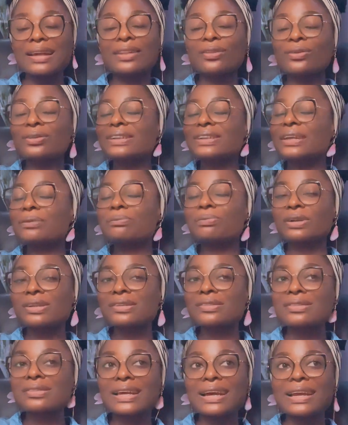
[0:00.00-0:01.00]
I don't think
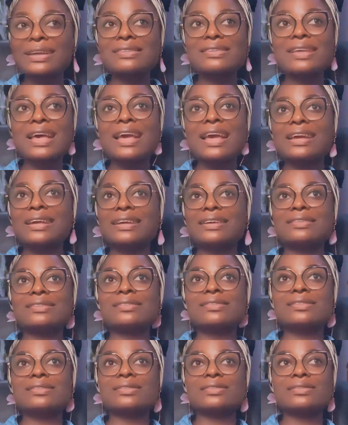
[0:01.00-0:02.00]
body size
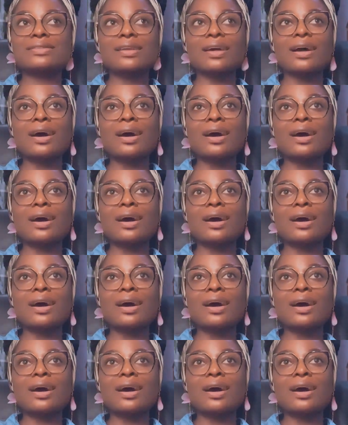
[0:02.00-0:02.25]
is